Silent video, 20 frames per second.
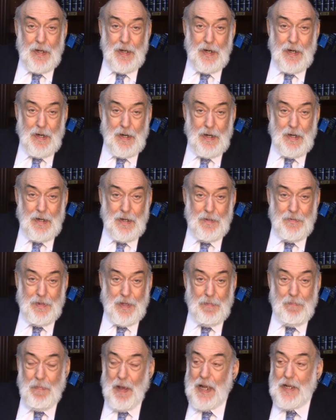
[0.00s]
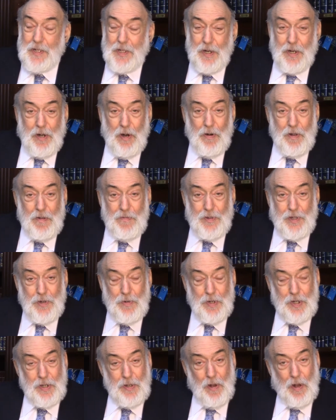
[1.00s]
the major code of
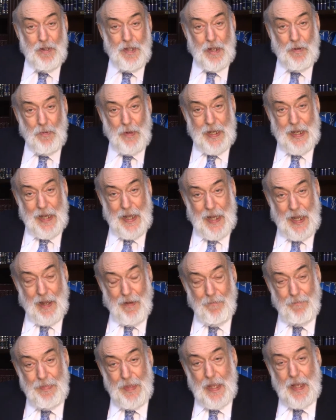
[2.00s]
Jewish law that we have.